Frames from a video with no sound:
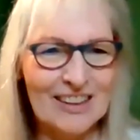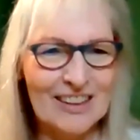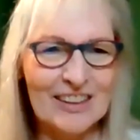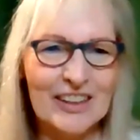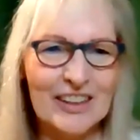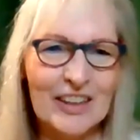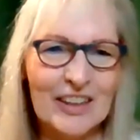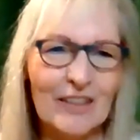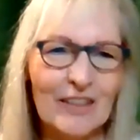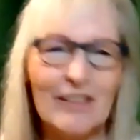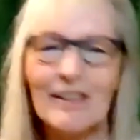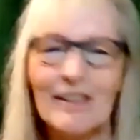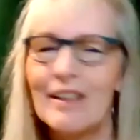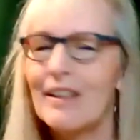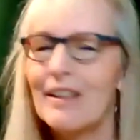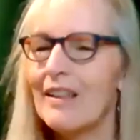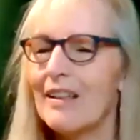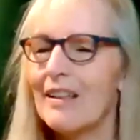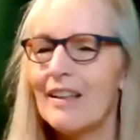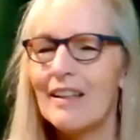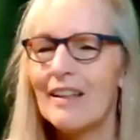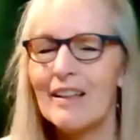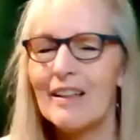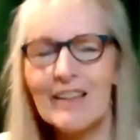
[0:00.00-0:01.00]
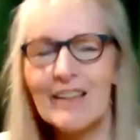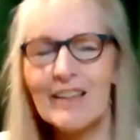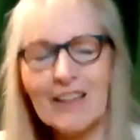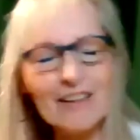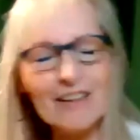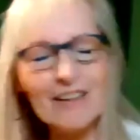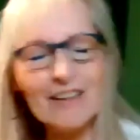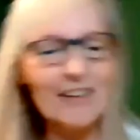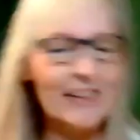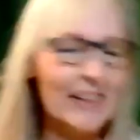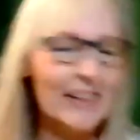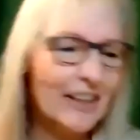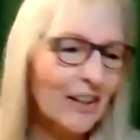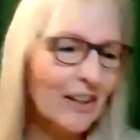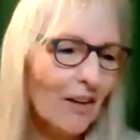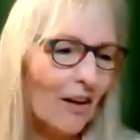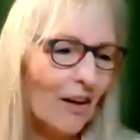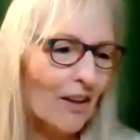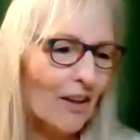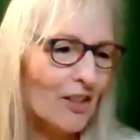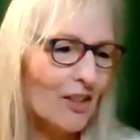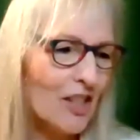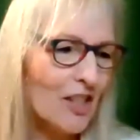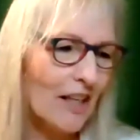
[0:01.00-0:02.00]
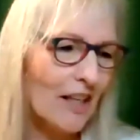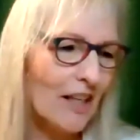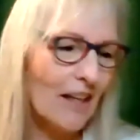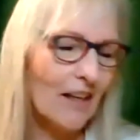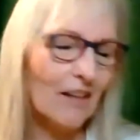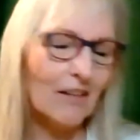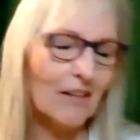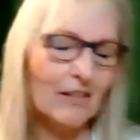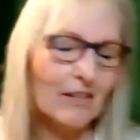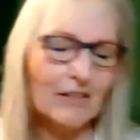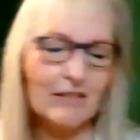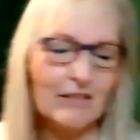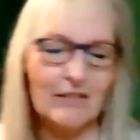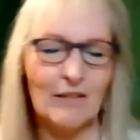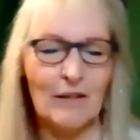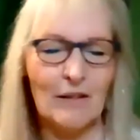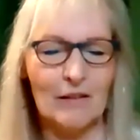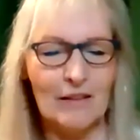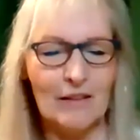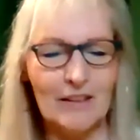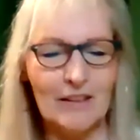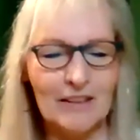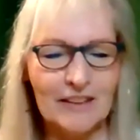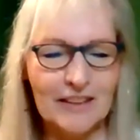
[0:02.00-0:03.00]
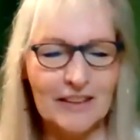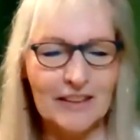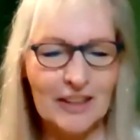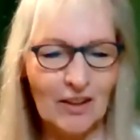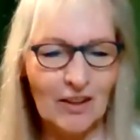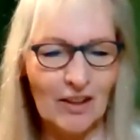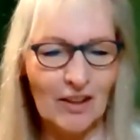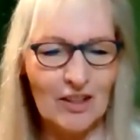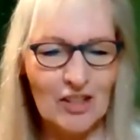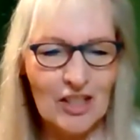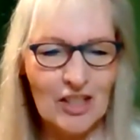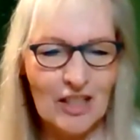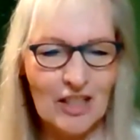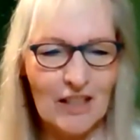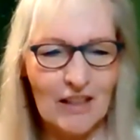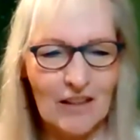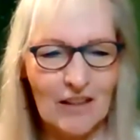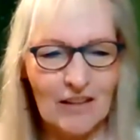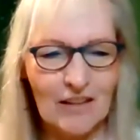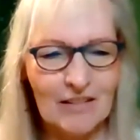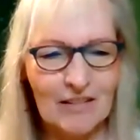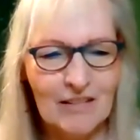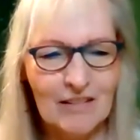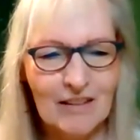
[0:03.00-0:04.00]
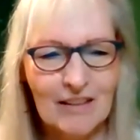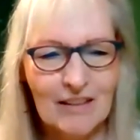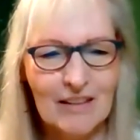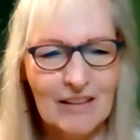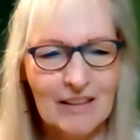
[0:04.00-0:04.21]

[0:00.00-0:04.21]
Clear, clear our channel. Clear our channel.